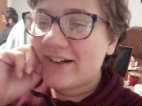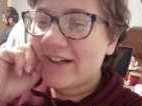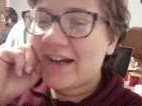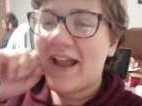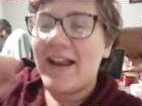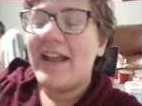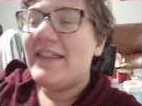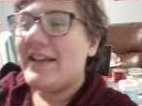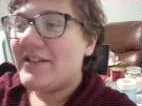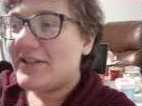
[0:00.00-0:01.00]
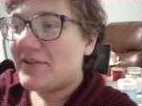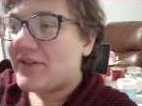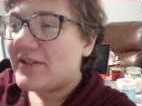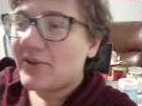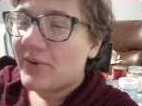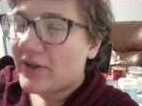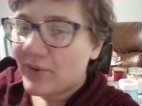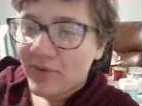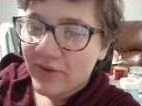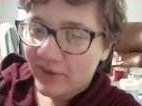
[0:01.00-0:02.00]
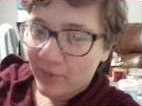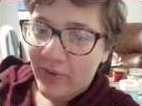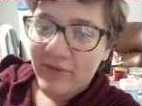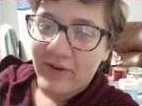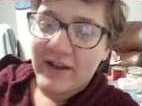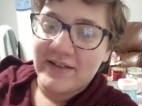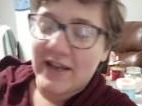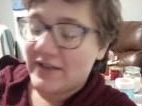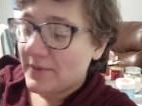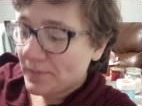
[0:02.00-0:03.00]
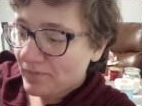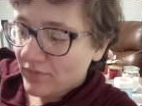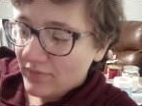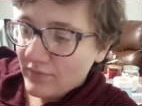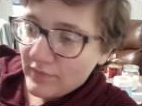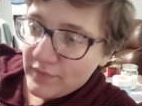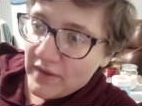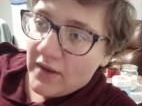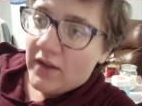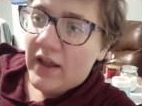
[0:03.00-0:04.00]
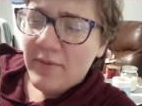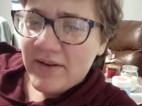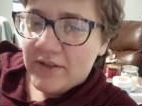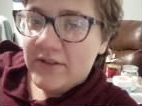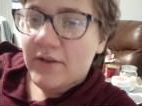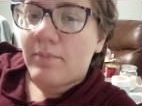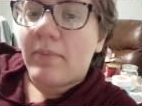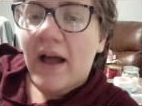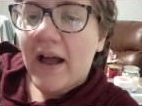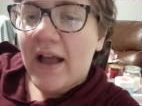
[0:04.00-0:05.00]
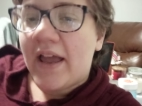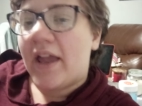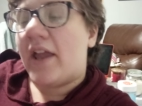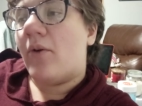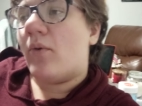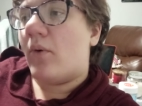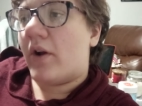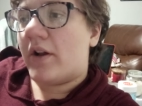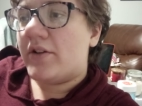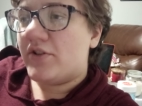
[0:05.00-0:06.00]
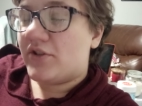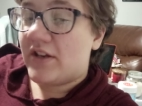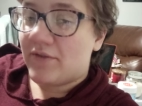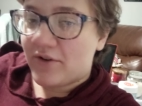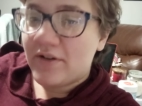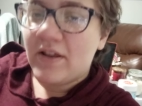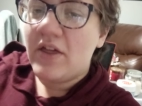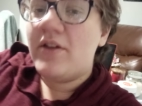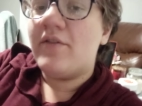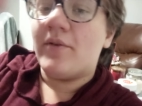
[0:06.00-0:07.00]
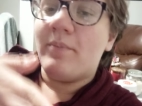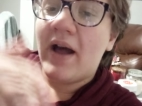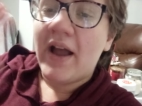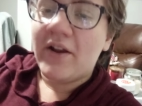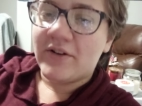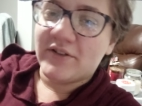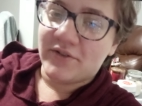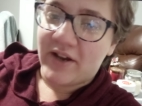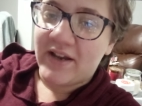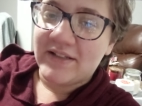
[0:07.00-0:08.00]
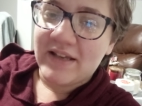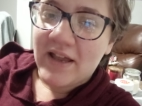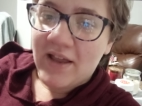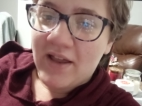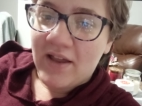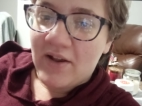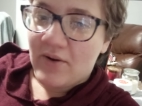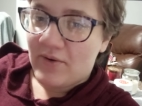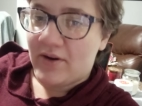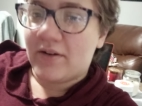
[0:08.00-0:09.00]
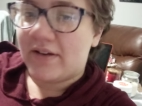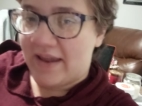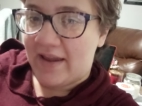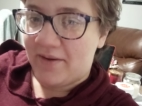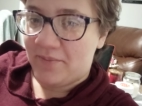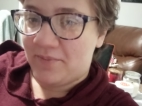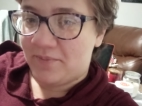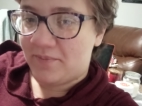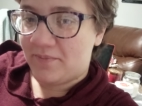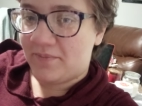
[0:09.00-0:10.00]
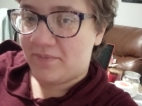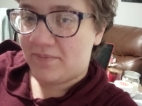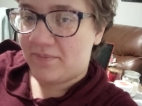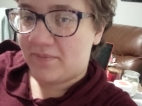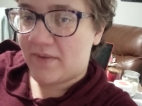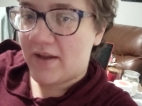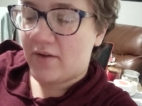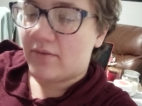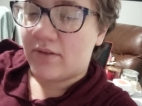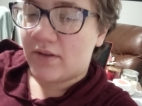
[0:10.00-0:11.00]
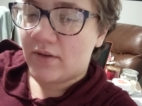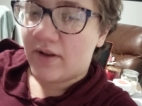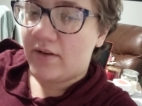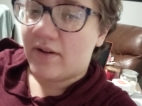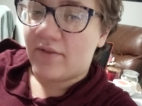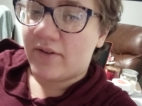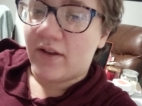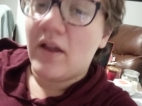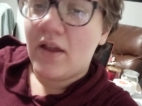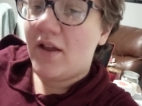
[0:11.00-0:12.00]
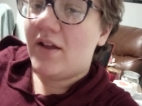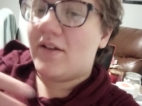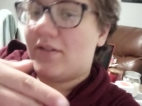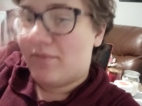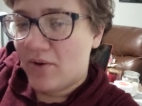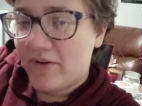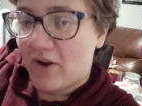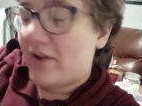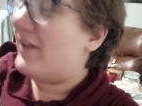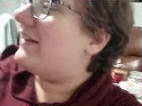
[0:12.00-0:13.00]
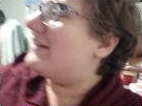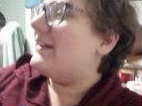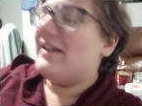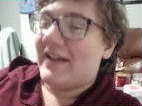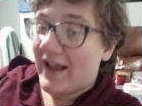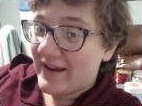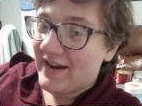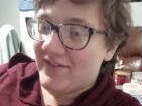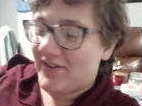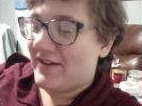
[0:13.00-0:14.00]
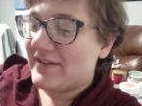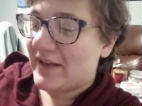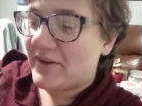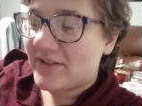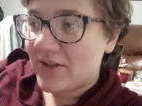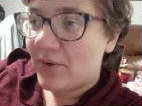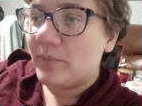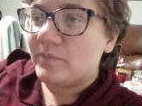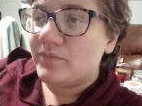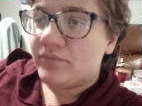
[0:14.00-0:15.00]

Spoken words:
her, and I think she's going to be so cute with a little boyfriend. And a lot of my dolls are bi, or either bi or straight or gay. I do everything. Moving on. I can't even, so